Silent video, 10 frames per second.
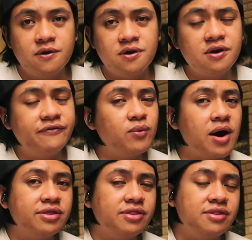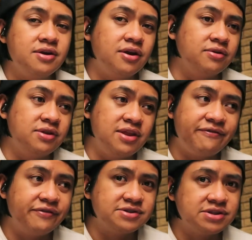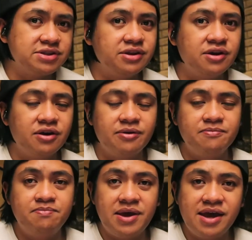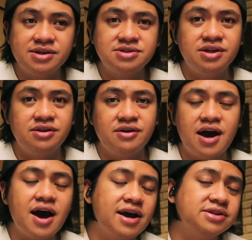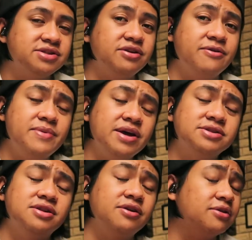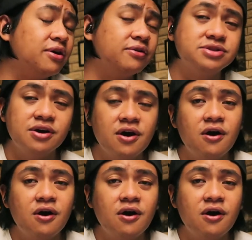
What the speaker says: If you want, differences in your bass, in your highs, in your mids, in your lows,